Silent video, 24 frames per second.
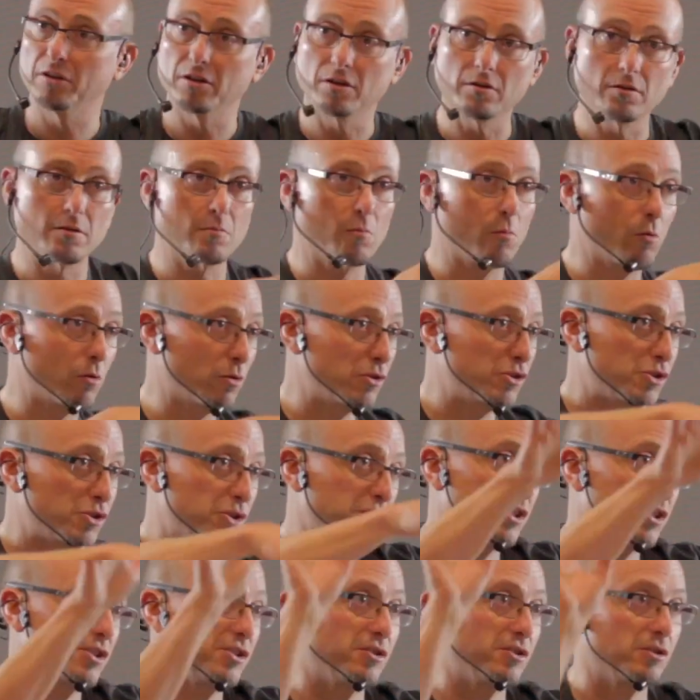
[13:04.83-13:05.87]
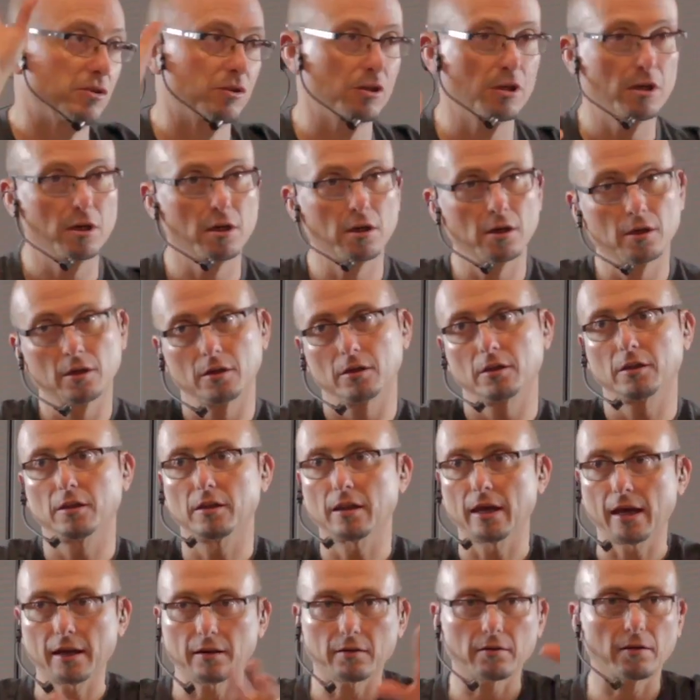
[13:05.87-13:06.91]
know, and more and
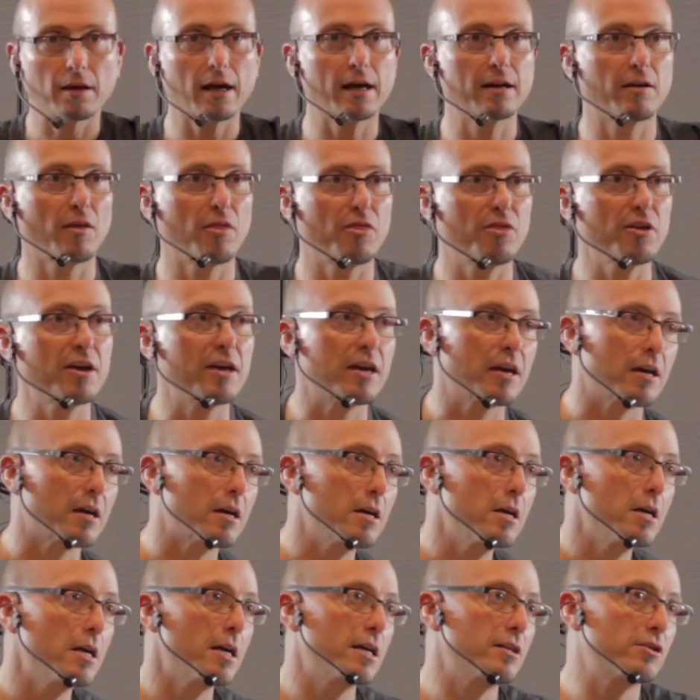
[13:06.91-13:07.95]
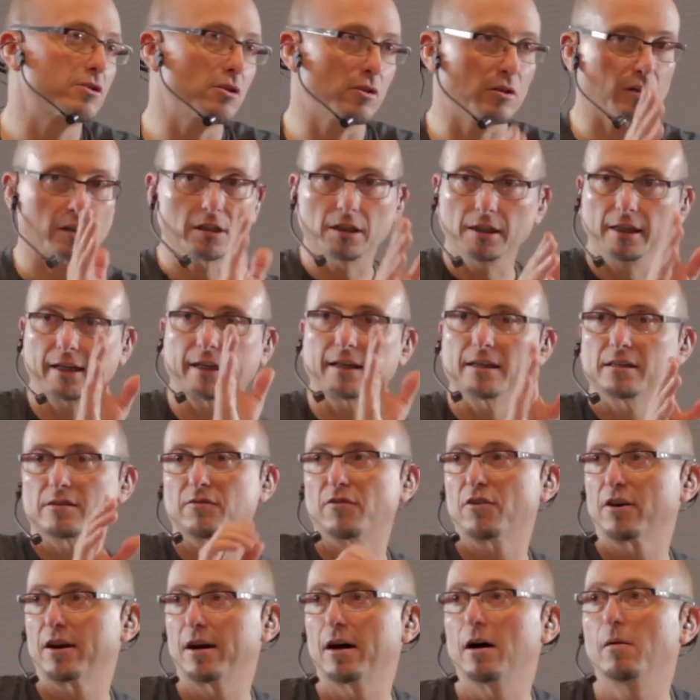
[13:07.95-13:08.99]
that kind of thing. And so the click is
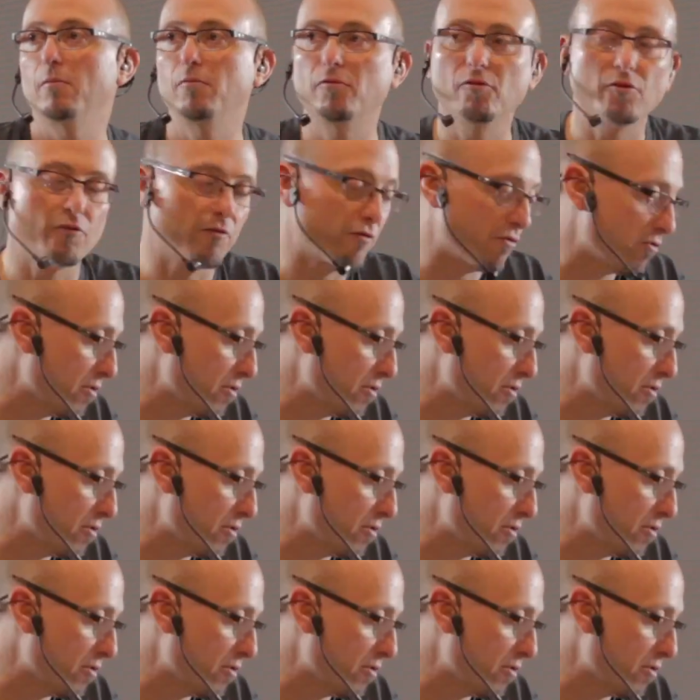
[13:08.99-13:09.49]
very helpful for